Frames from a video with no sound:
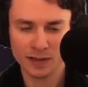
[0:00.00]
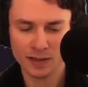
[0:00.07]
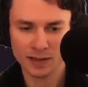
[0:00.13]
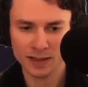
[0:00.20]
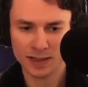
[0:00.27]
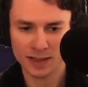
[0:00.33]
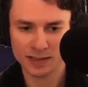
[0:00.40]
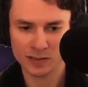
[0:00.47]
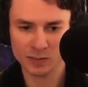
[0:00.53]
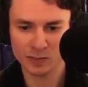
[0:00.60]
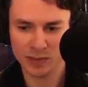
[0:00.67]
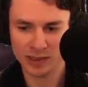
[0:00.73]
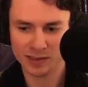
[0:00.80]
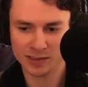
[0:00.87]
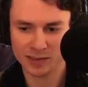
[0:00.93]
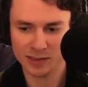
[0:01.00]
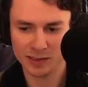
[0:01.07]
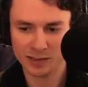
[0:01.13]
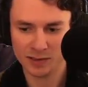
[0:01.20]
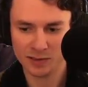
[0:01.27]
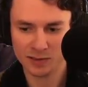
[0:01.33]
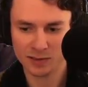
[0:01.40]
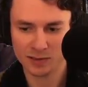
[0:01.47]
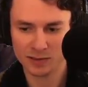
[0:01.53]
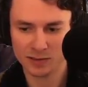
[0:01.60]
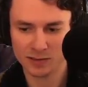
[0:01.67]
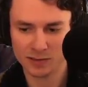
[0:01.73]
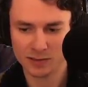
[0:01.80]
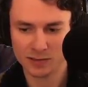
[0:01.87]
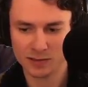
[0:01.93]
I got some butts, though.
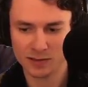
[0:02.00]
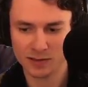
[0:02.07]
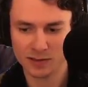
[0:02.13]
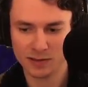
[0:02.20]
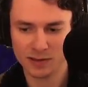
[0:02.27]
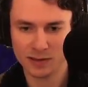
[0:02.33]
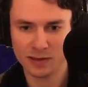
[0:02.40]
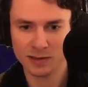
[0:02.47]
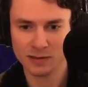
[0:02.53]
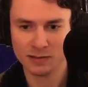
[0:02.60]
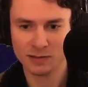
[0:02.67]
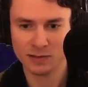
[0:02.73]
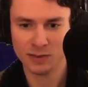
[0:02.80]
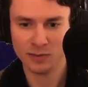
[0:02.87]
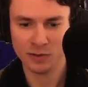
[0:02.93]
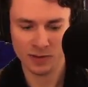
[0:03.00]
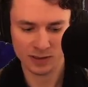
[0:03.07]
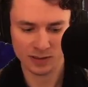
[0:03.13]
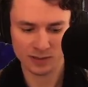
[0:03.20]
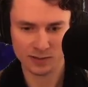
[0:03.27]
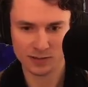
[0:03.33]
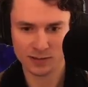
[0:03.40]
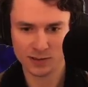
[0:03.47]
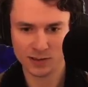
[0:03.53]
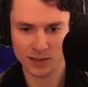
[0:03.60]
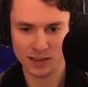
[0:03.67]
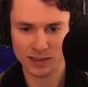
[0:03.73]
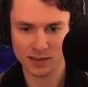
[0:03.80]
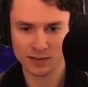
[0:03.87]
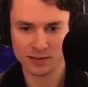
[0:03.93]
Maybe we can
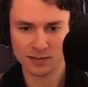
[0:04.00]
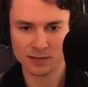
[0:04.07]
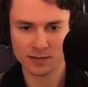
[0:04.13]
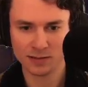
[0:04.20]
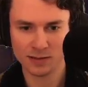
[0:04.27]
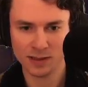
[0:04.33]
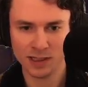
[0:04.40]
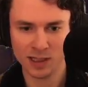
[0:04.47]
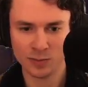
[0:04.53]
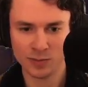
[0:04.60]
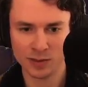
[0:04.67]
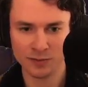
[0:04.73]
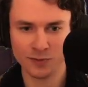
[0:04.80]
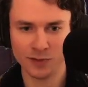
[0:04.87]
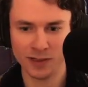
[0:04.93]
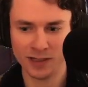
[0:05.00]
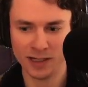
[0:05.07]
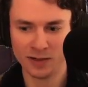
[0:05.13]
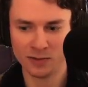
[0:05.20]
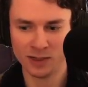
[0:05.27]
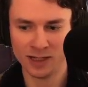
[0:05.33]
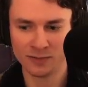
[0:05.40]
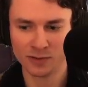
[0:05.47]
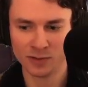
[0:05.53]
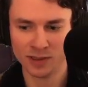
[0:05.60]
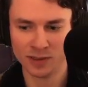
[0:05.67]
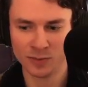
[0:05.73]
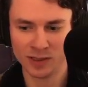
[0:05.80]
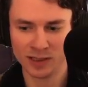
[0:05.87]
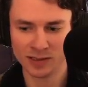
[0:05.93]
try and help our friend out after we
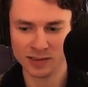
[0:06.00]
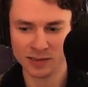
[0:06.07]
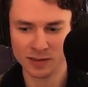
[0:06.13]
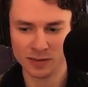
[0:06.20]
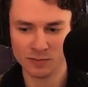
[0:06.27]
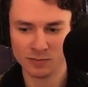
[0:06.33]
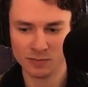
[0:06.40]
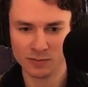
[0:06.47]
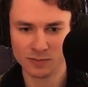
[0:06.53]
deposit them.